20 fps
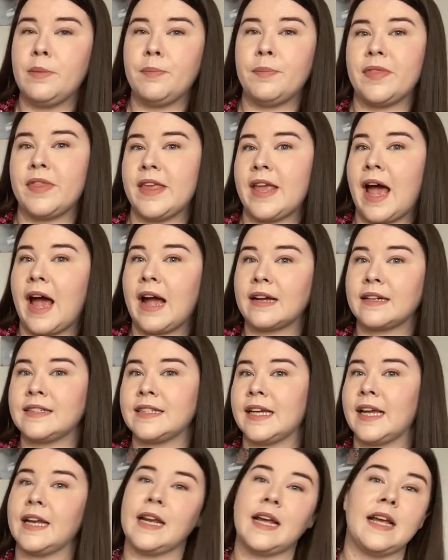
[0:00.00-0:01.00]
but the
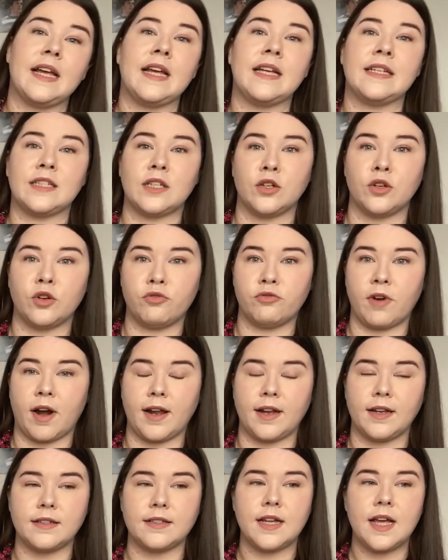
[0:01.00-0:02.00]
acting in it isn't
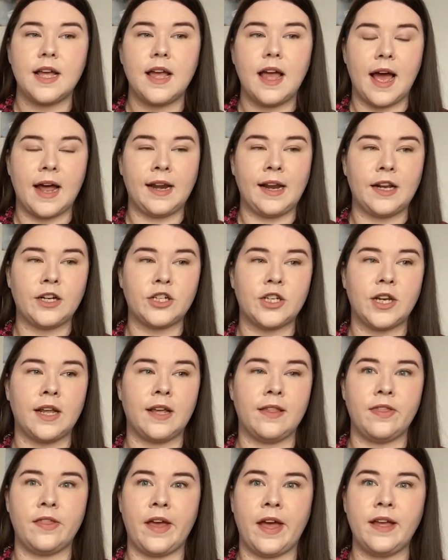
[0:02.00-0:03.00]
great. And actually
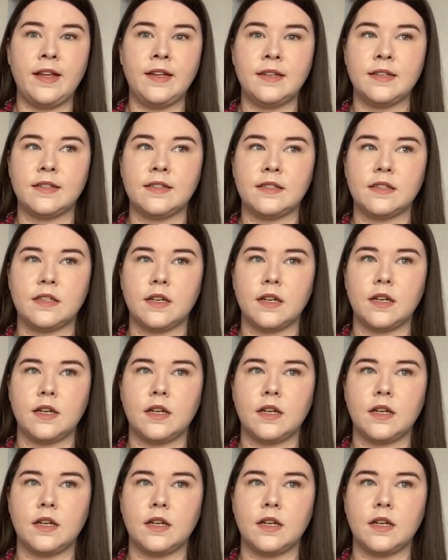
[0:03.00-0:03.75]
in this,